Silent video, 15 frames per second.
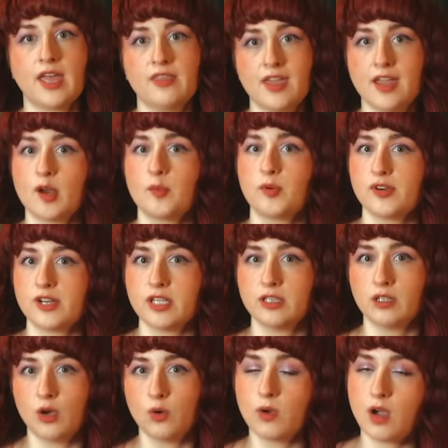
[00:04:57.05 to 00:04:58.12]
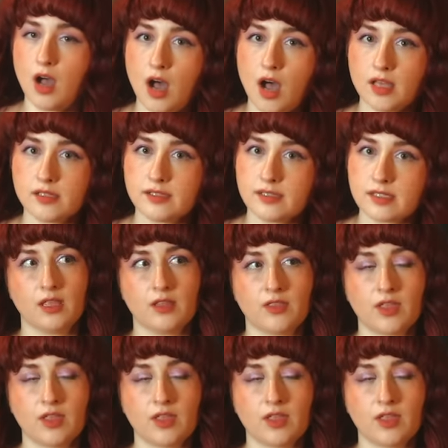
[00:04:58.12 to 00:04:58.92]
and they are pretty low cost.